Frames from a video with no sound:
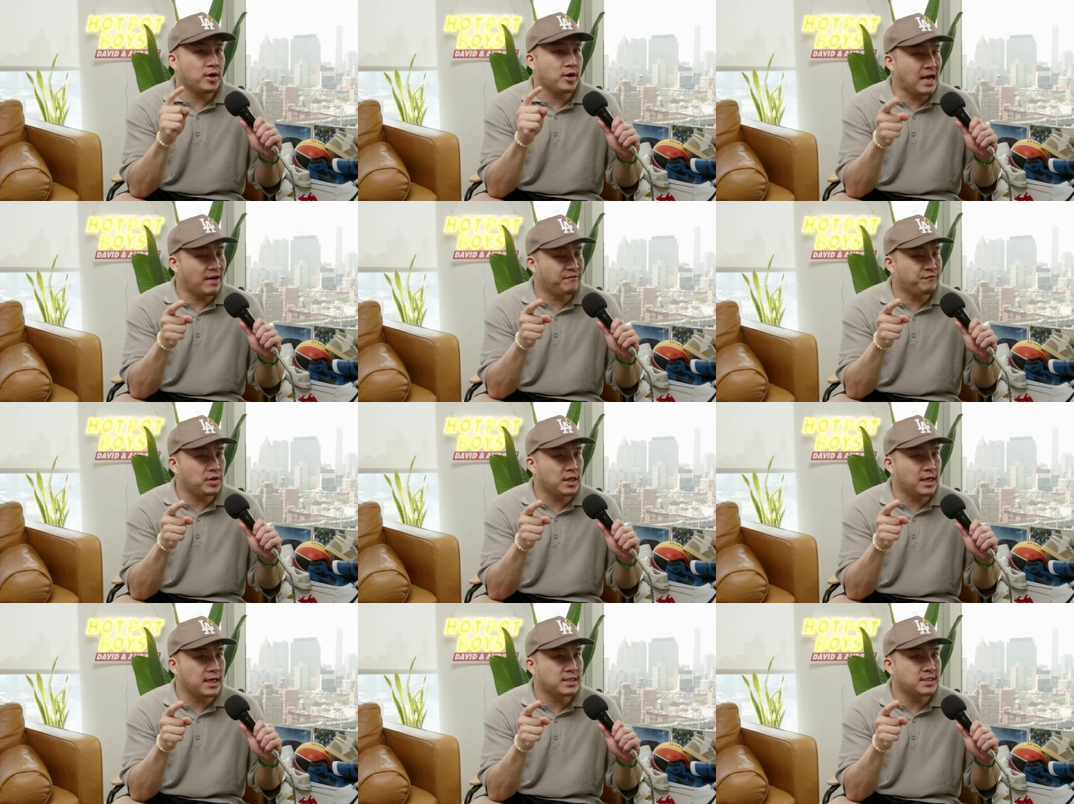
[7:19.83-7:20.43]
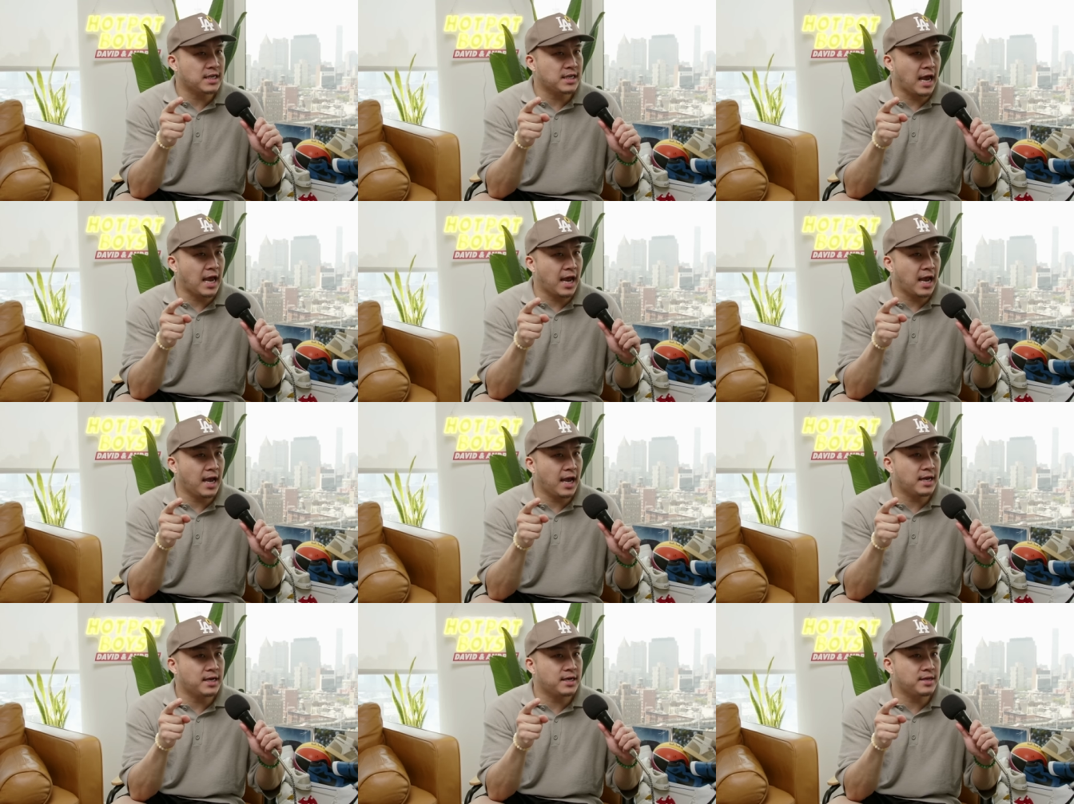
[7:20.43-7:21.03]
Netflix,
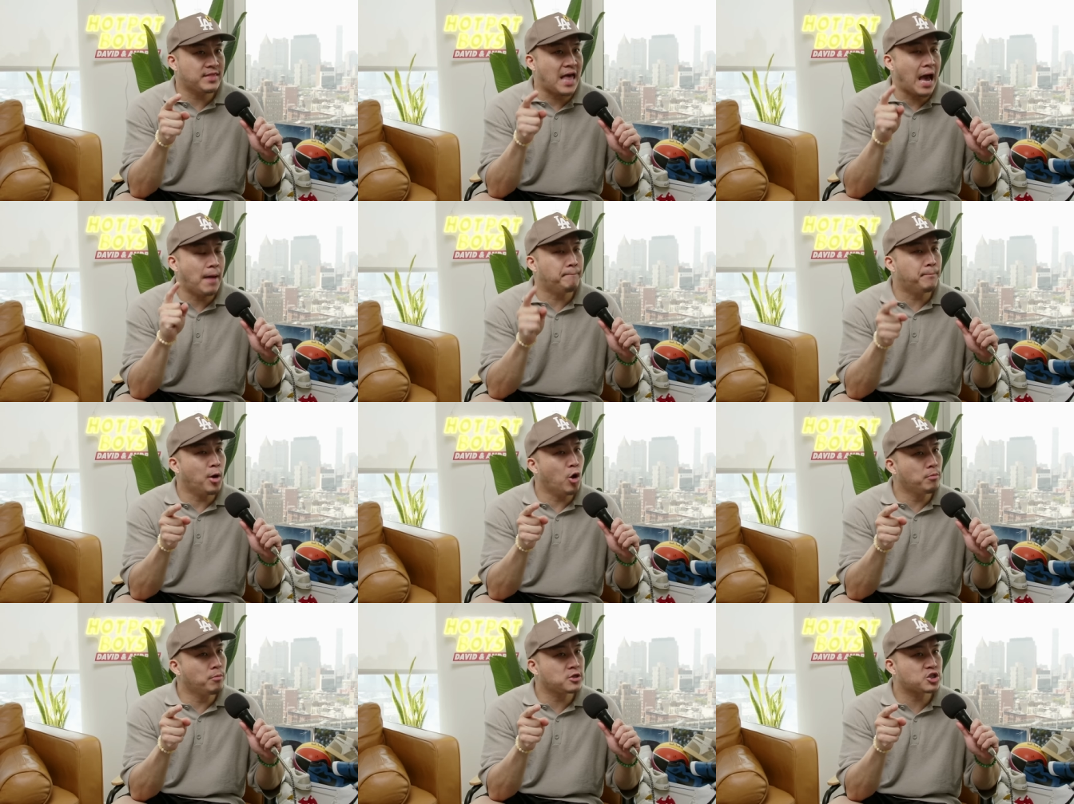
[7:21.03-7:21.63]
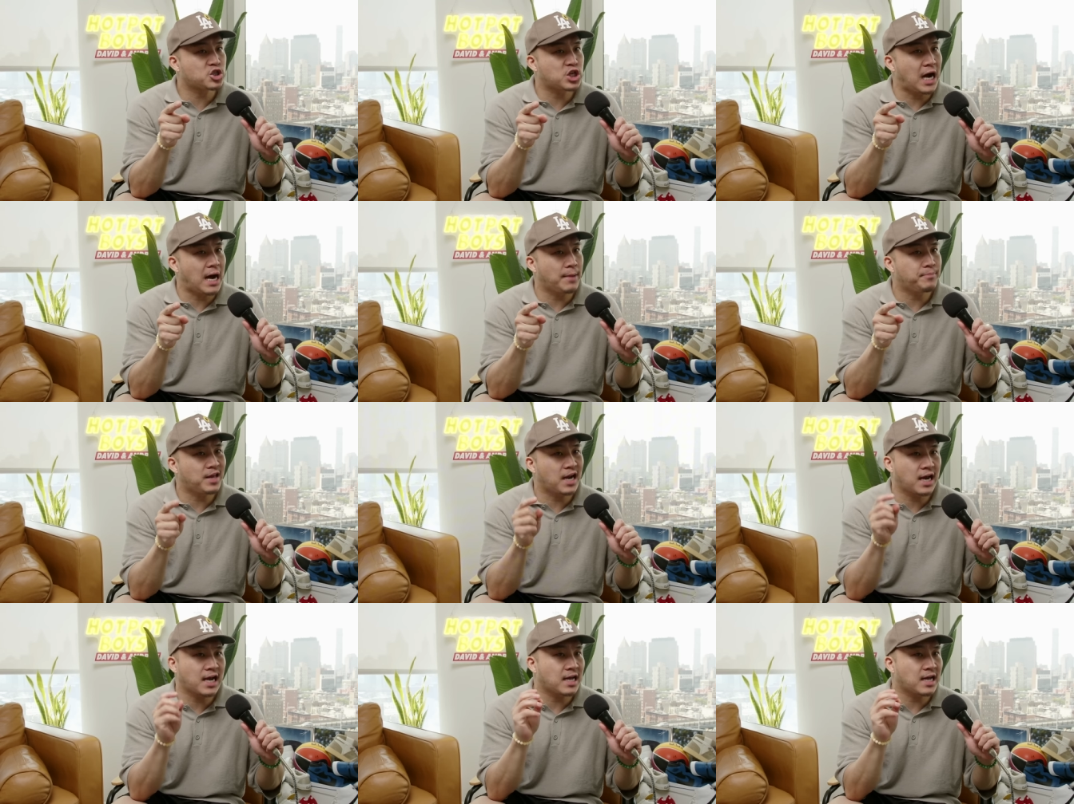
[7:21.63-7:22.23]
and that boba shop
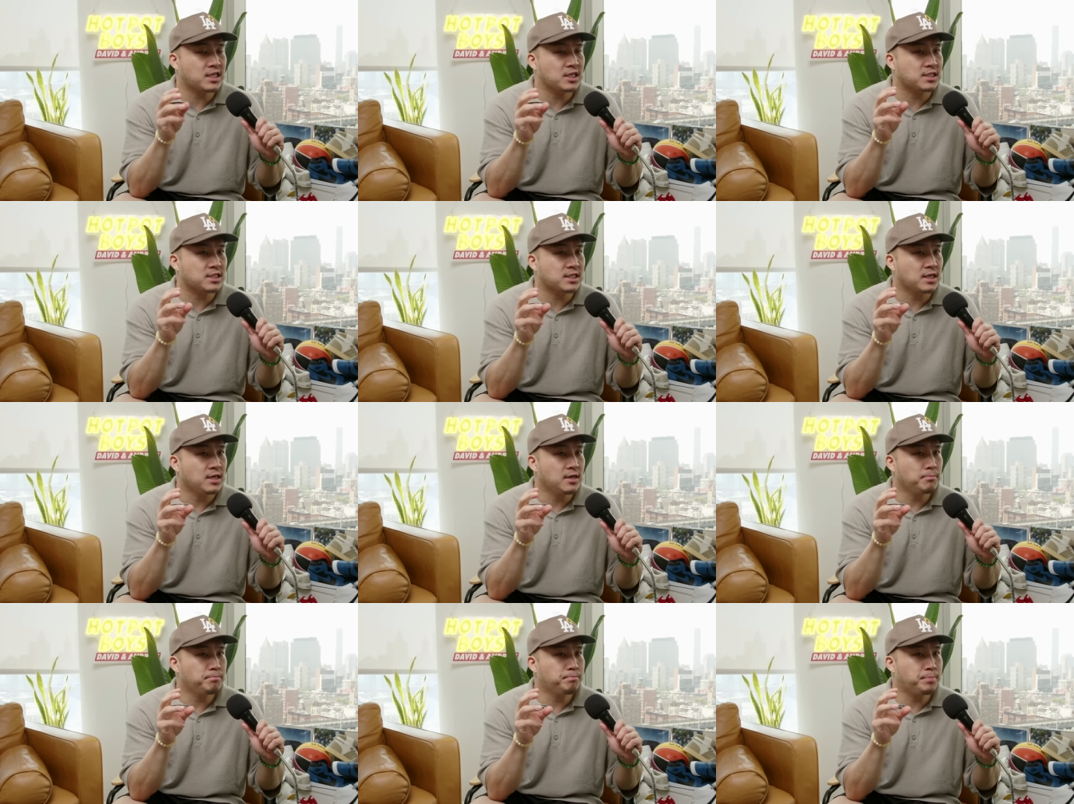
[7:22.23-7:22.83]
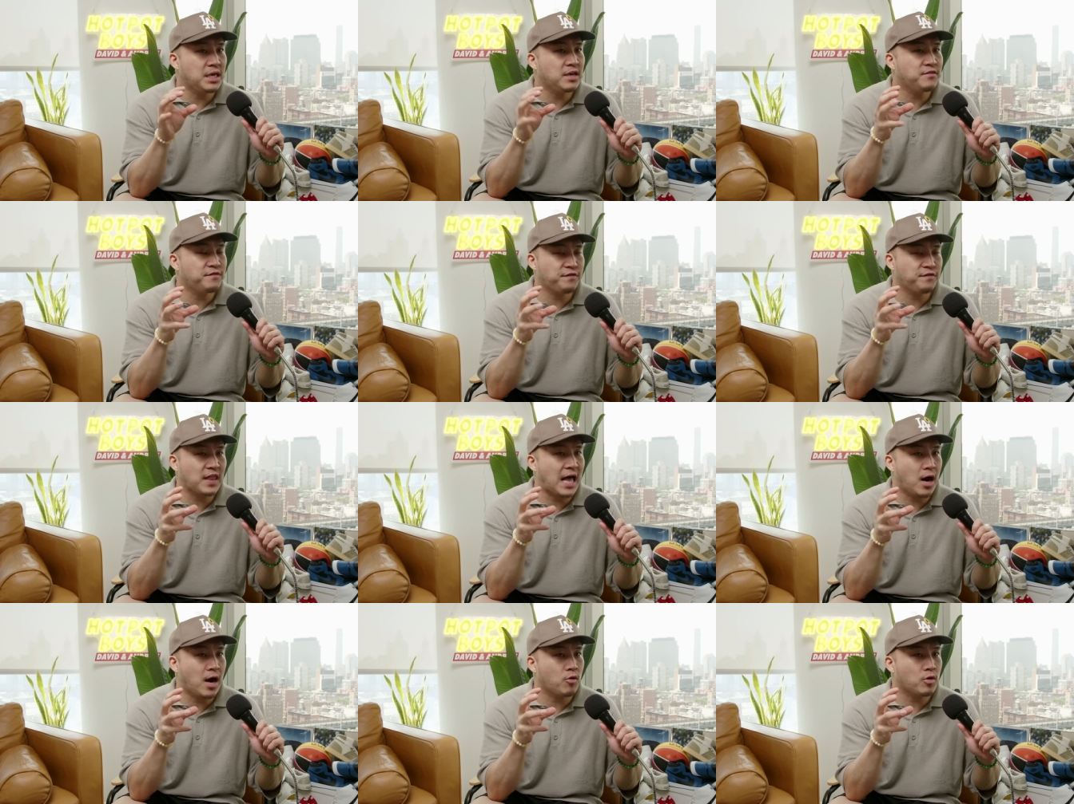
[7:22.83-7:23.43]
that I got this pea
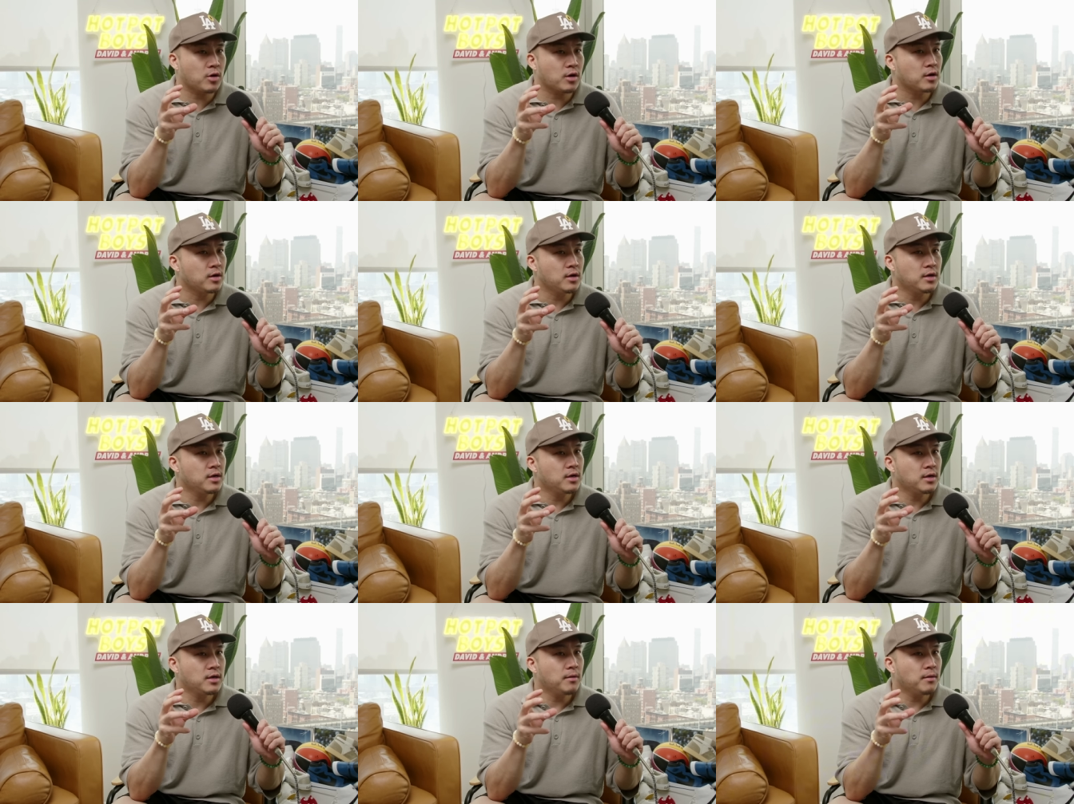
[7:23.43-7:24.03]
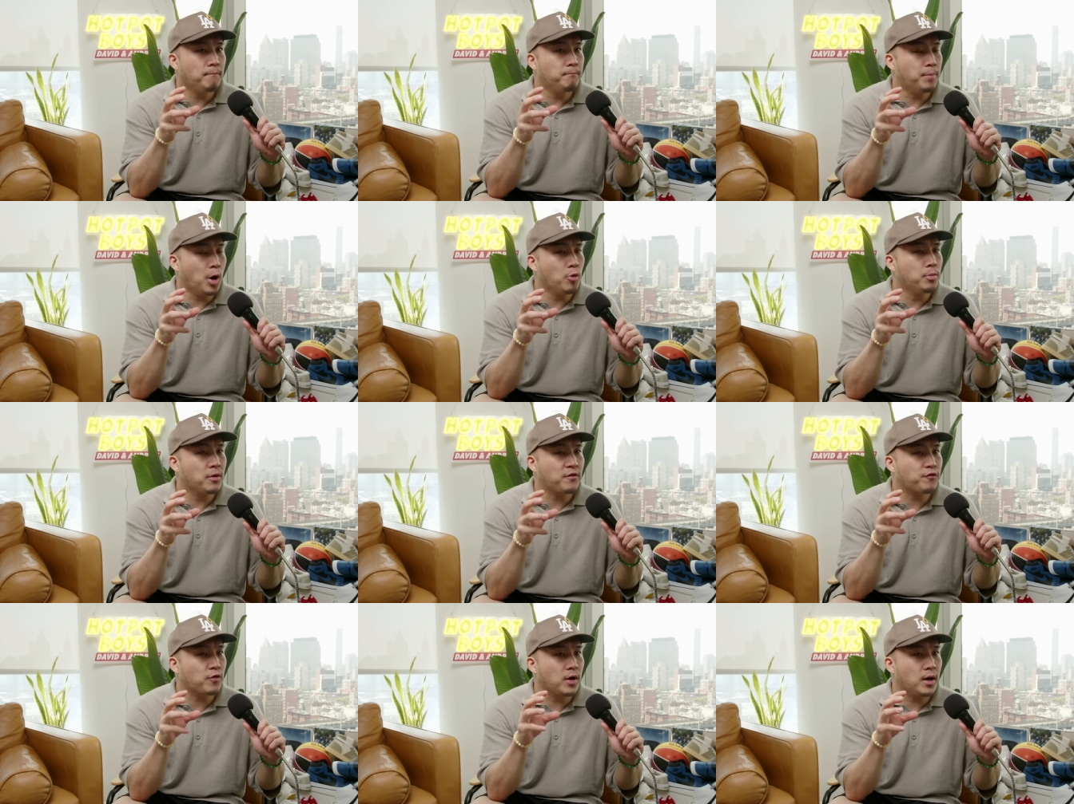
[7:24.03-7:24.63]
flower
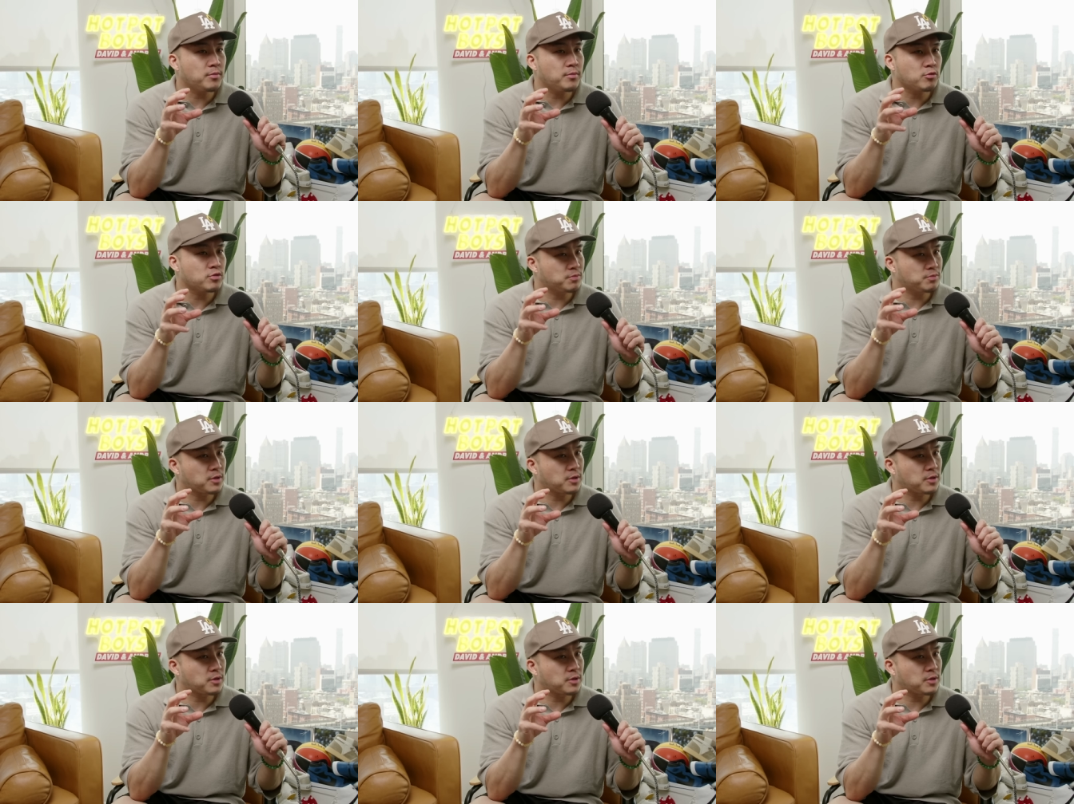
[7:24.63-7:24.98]
boba from that was